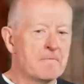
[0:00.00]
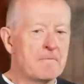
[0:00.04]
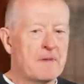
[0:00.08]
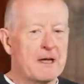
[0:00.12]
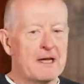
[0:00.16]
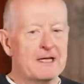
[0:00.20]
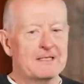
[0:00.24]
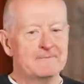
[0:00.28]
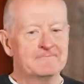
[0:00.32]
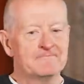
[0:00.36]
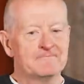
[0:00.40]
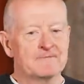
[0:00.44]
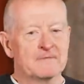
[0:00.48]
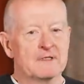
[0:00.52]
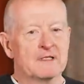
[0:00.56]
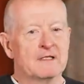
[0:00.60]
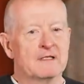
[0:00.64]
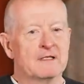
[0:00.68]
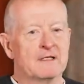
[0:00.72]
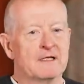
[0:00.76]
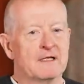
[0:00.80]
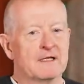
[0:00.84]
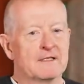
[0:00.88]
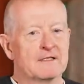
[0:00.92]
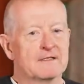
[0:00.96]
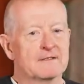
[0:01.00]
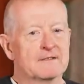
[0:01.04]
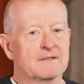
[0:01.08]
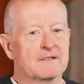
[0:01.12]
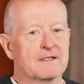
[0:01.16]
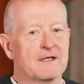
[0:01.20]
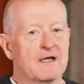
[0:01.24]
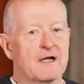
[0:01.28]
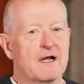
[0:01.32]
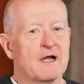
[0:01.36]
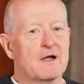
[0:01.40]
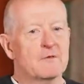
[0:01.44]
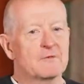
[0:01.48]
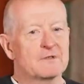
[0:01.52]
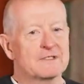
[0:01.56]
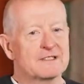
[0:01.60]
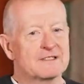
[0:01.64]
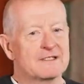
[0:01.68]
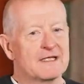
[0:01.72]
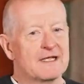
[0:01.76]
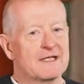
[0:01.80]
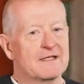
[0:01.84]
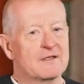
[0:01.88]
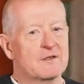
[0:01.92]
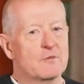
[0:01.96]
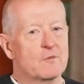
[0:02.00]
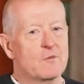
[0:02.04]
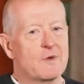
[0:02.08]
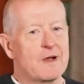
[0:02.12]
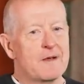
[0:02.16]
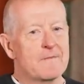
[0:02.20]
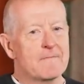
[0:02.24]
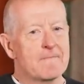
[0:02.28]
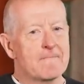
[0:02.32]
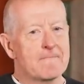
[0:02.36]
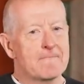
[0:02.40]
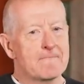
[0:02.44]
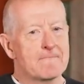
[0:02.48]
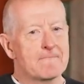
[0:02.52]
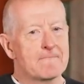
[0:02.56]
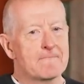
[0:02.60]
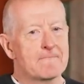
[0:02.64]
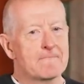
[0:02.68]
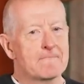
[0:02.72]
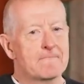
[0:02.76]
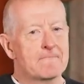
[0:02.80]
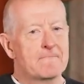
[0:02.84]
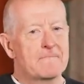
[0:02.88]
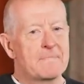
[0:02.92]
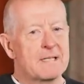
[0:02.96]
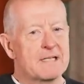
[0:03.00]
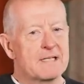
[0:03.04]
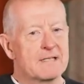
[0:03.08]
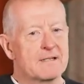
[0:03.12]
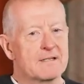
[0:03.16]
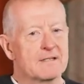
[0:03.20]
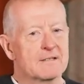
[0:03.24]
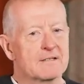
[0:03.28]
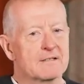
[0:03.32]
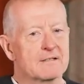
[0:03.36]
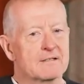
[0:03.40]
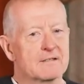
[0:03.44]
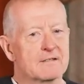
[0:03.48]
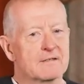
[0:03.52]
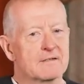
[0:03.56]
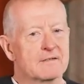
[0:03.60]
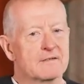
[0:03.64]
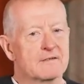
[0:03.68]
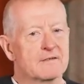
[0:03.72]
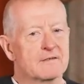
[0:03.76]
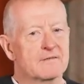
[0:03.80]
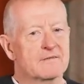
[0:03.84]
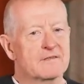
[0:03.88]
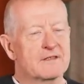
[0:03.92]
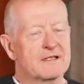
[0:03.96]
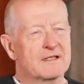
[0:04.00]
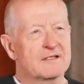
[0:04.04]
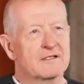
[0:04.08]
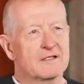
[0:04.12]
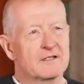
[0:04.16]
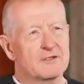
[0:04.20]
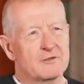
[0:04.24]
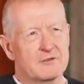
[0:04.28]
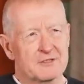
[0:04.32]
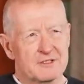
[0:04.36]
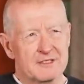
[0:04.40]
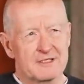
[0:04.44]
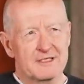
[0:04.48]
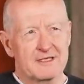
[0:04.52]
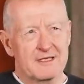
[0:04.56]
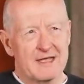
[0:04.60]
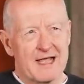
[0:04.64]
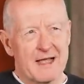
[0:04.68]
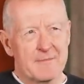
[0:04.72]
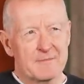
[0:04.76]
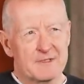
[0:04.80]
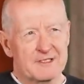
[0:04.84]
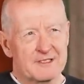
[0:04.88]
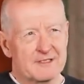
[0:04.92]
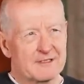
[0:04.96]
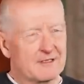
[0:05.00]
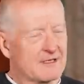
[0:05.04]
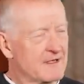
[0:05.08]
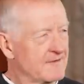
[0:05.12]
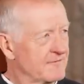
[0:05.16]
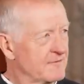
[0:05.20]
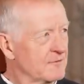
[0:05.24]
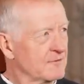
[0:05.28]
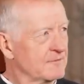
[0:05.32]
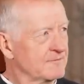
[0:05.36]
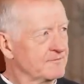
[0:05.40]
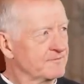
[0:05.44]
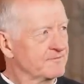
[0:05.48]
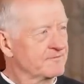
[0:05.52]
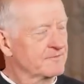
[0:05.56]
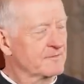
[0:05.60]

But I would say the one big thing that you see at amateur level